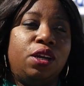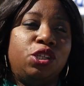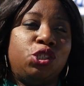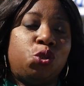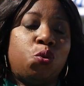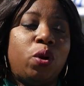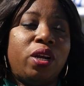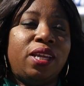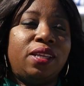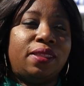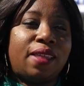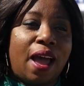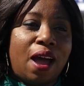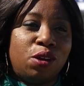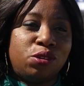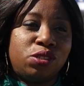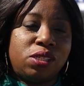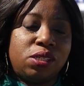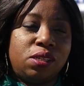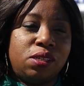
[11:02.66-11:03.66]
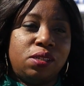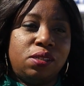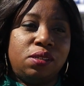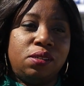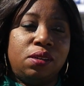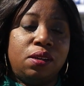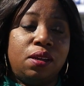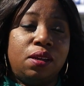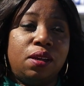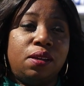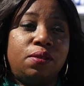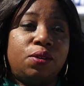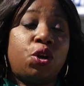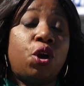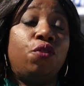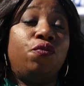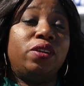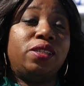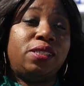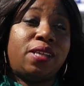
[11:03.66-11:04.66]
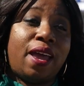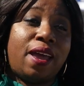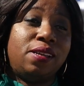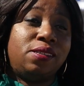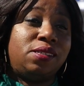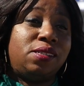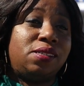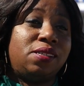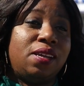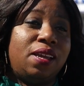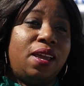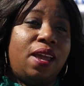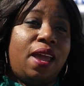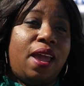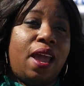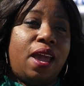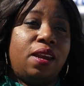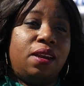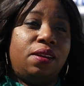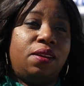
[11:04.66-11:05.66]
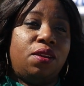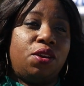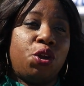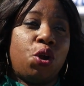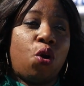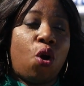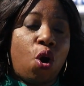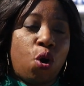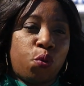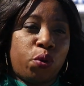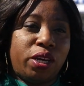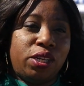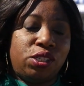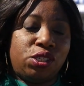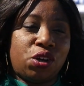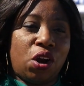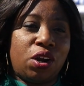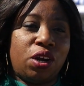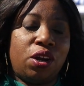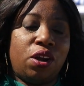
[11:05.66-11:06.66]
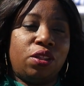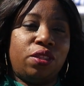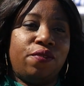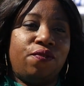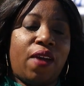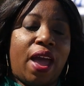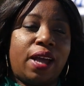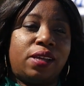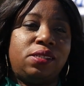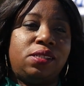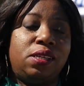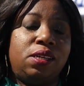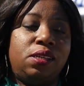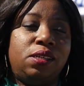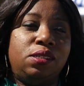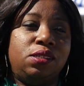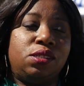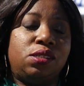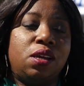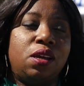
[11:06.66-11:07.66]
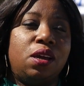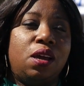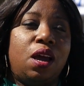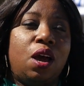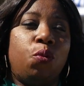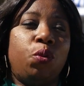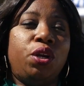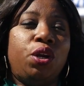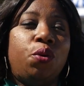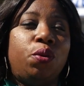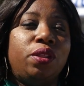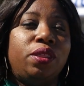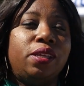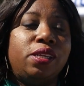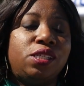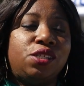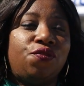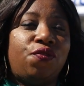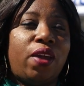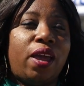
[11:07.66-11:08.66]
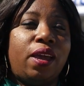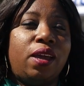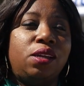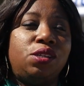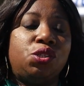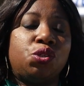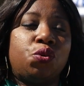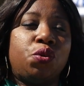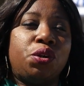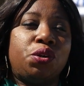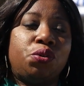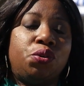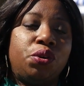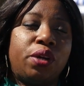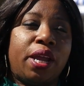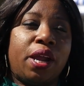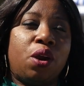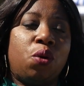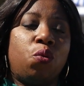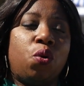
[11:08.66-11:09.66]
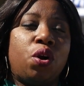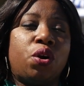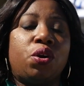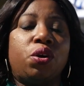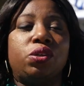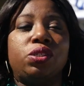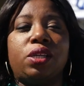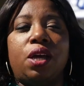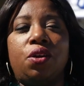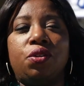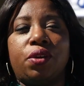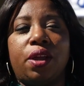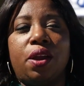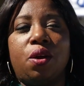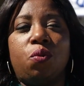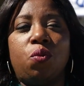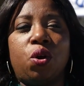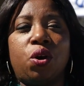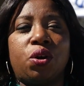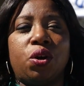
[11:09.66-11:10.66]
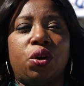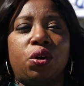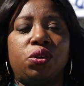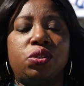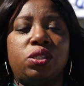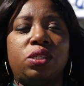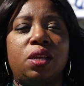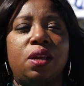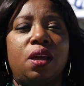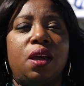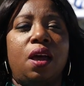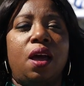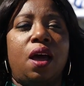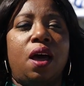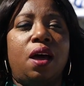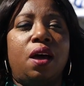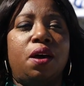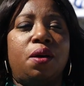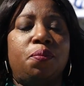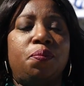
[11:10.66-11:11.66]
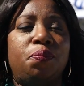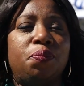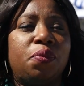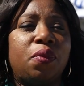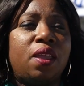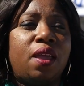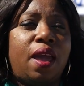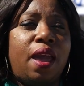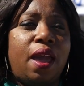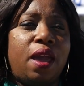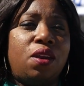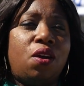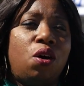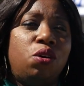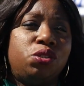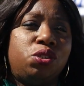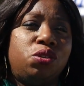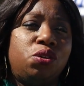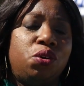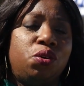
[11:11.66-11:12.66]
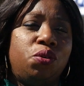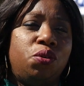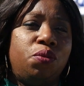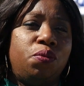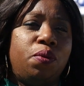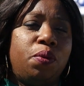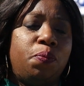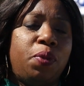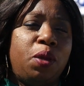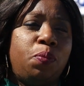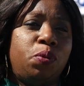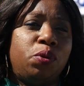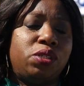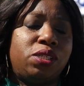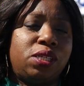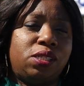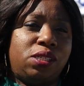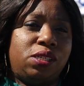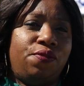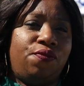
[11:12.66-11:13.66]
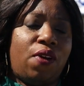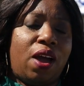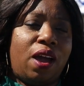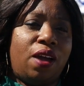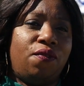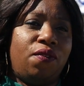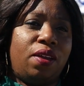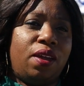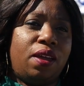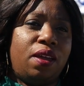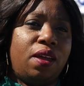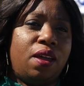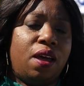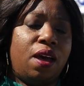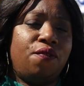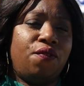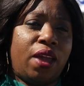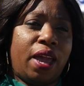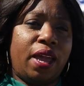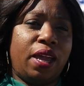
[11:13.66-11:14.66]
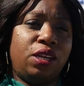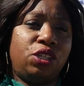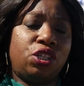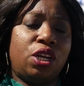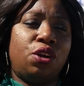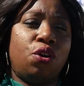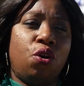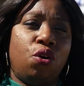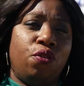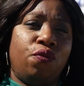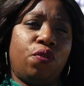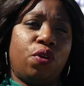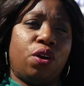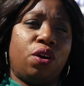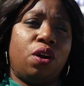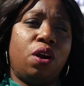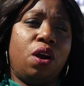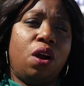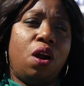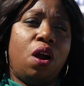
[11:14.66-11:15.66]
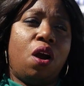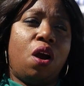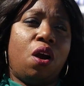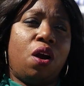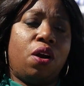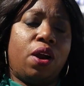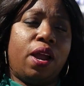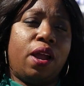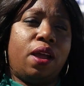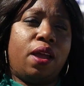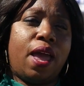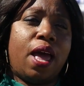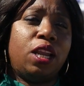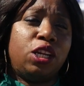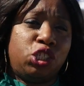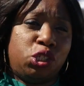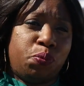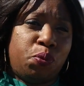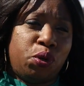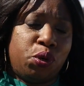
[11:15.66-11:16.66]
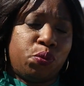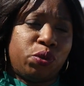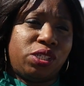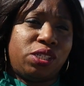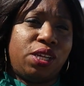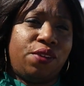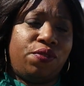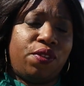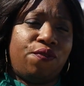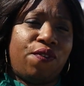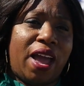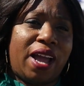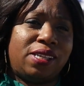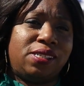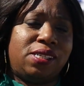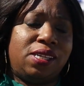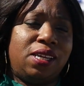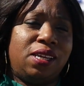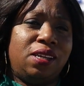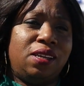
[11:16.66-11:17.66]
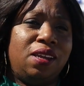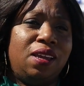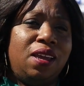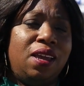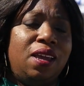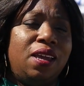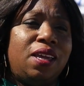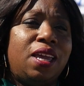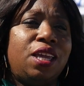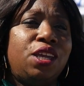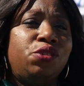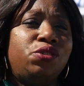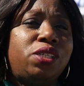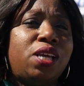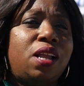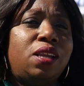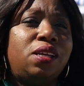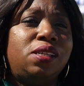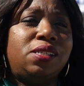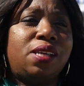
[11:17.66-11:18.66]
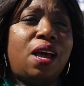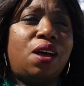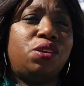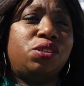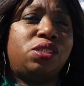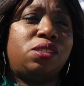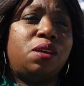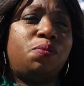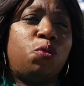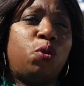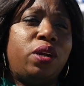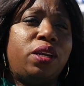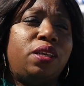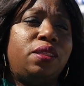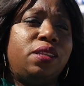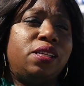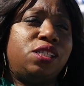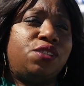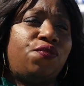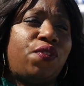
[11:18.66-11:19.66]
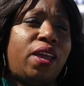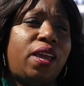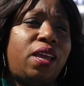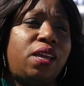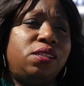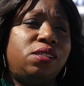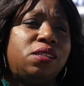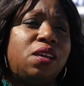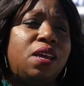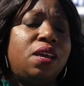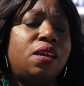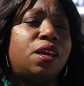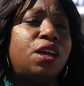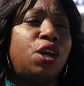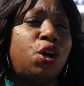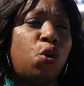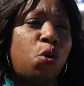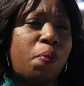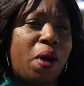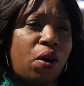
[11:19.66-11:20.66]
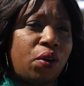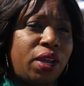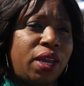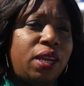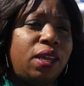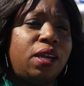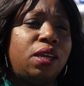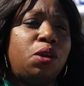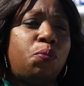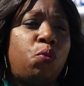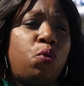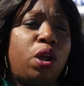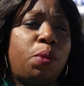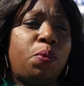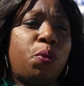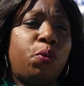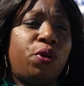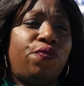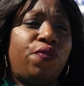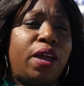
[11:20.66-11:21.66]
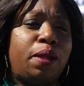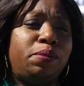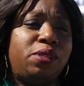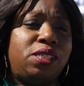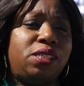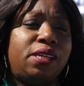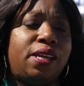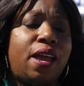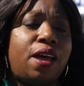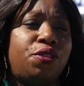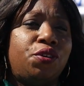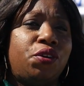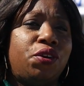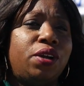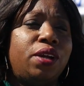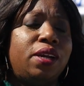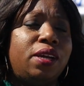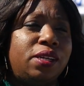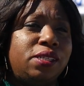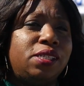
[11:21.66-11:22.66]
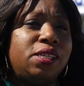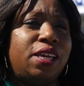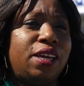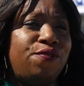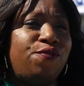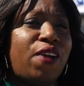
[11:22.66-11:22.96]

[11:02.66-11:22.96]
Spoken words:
20,000 COVID tests and you're already starting on the vaccines. We know in this phase, critical care workers, healthcare workers, and also people 65 of age and over are eligible to receive the vaccine. Can you tell us how someone in this phase can go about getting an appointment with Families Together to get